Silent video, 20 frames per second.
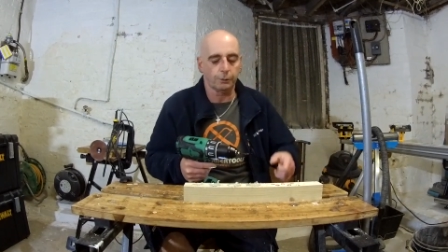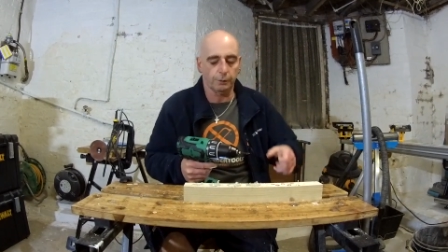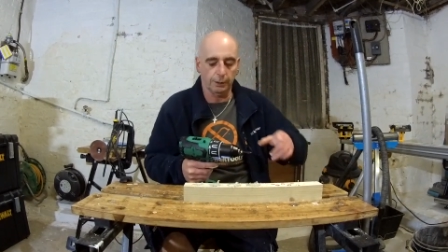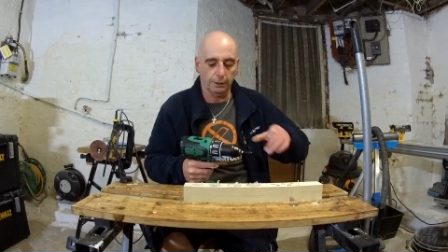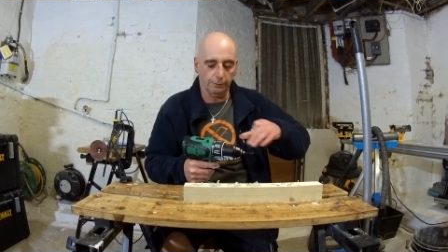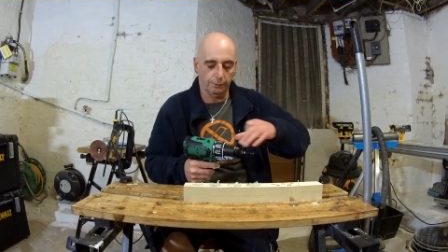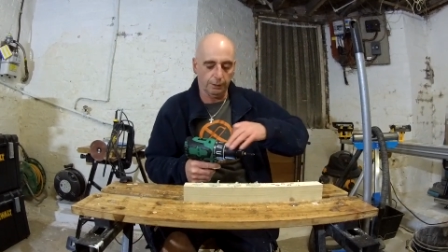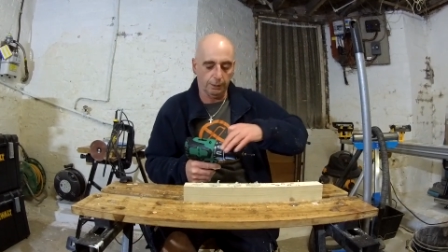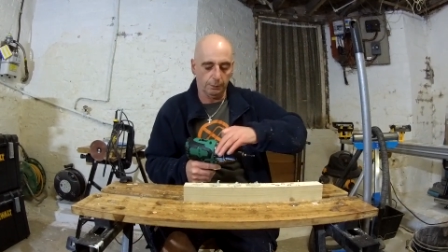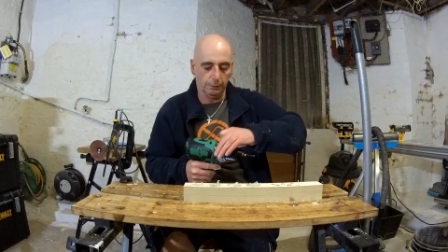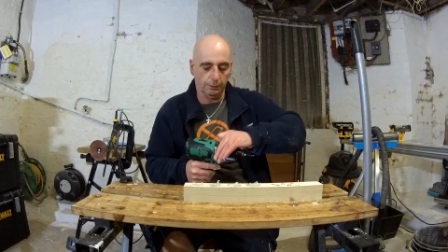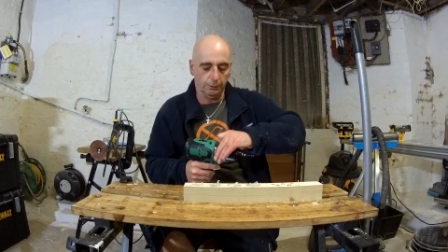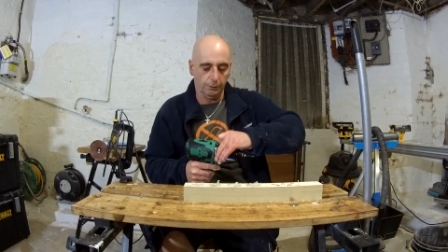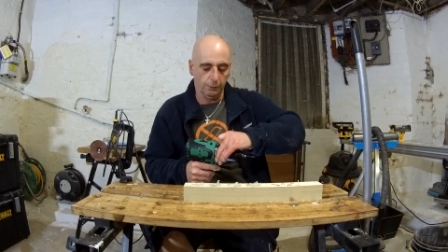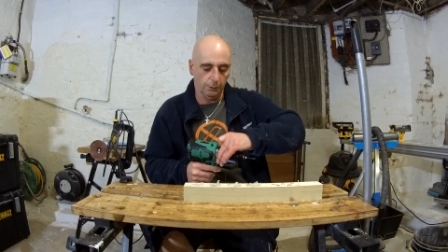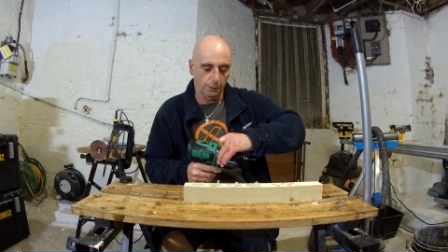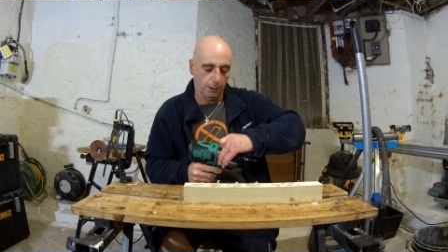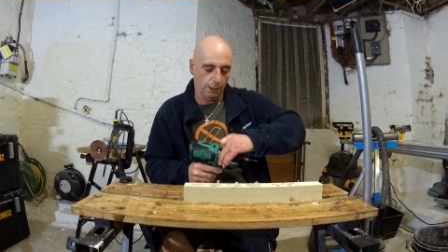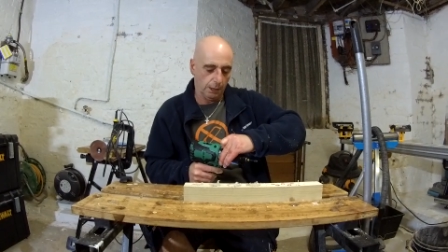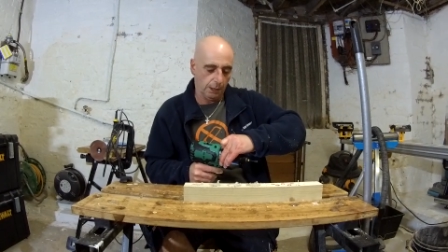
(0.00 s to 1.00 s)
setting's now
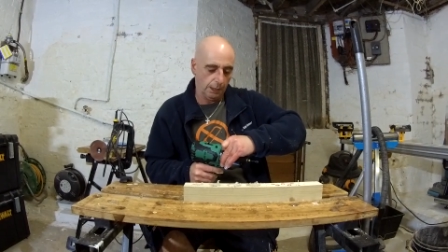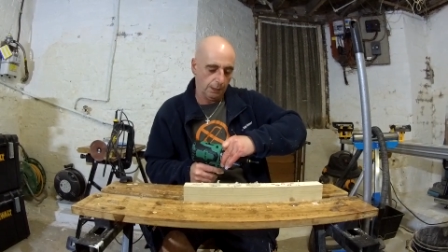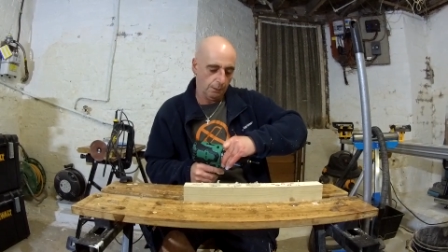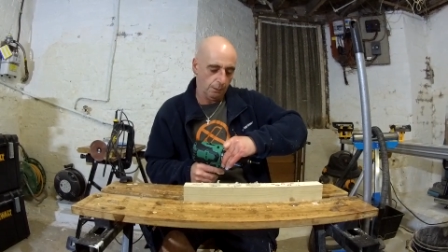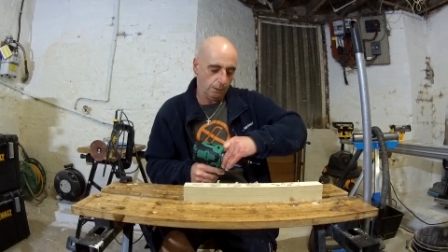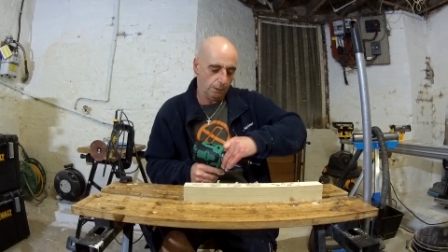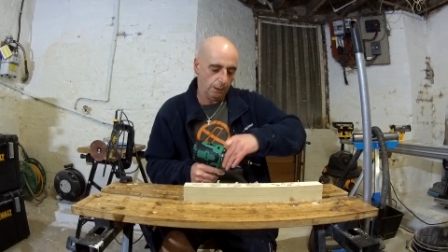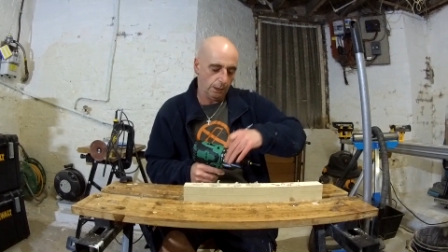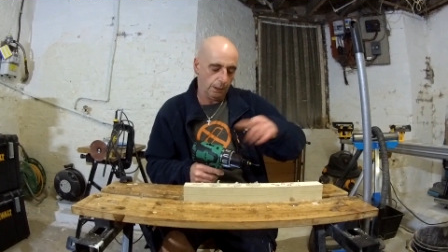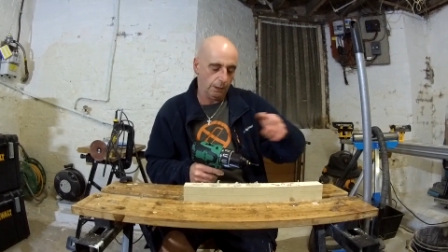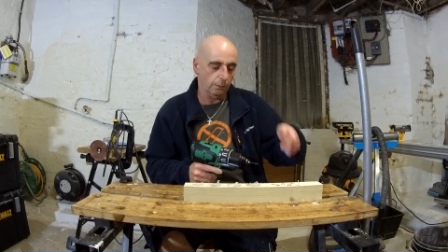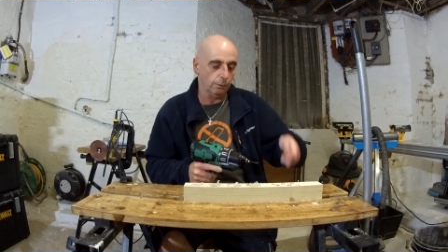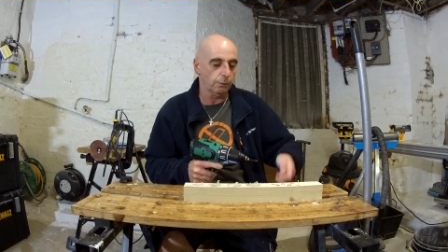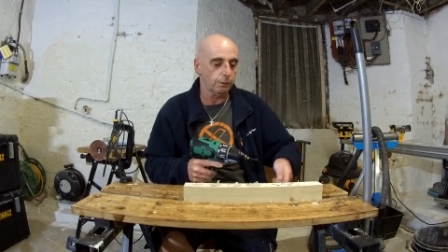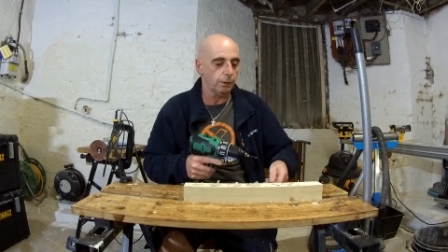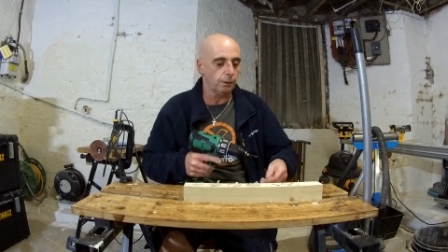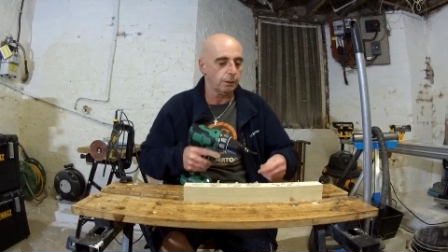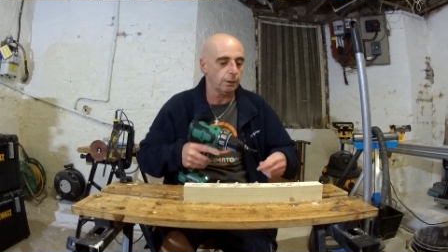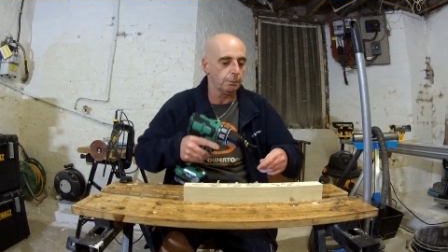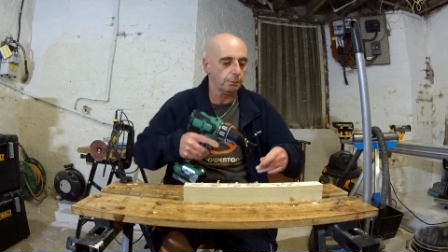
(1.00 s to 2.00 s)
too high. Okay, I'll
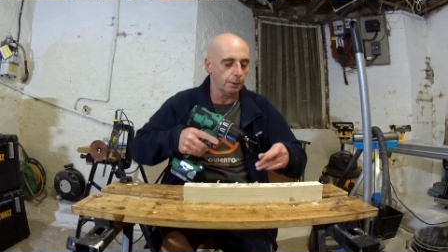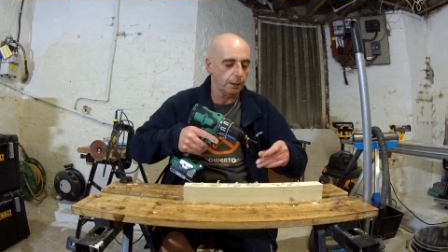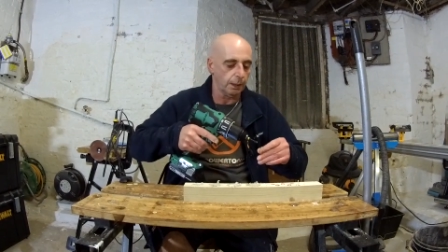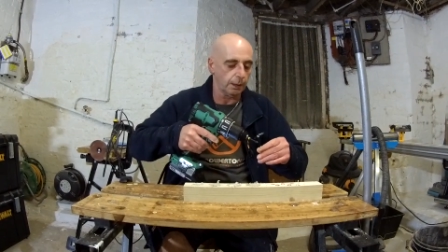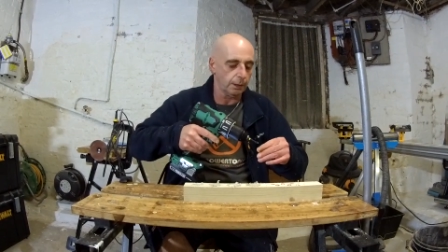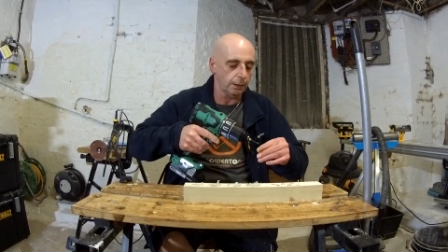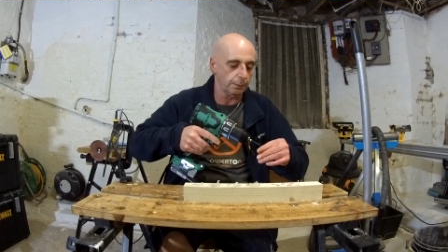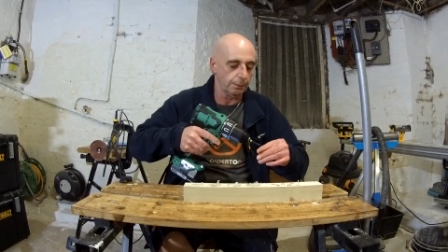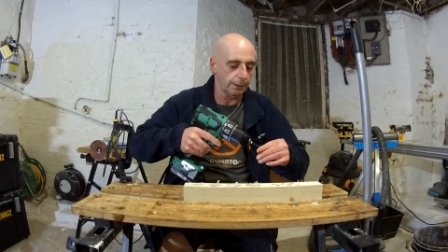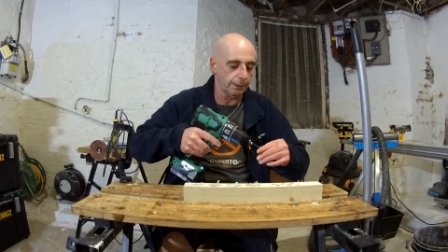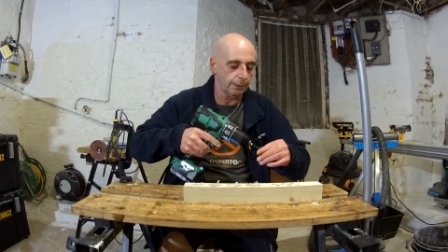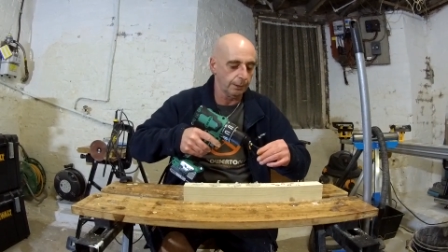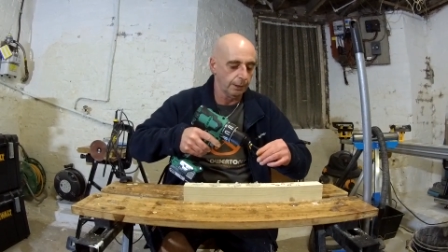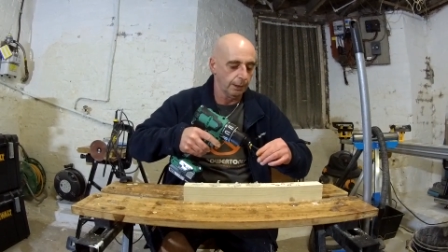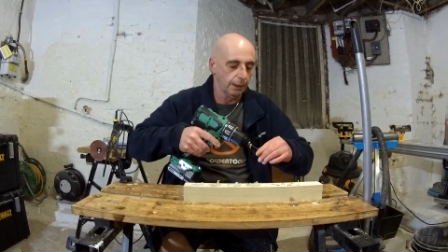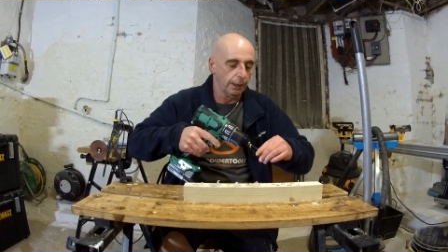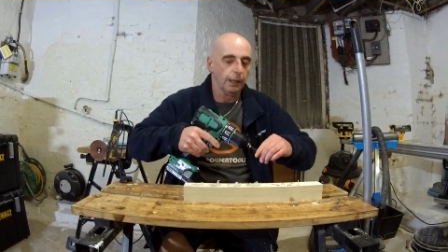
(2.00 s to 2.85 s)
turn them back a bit.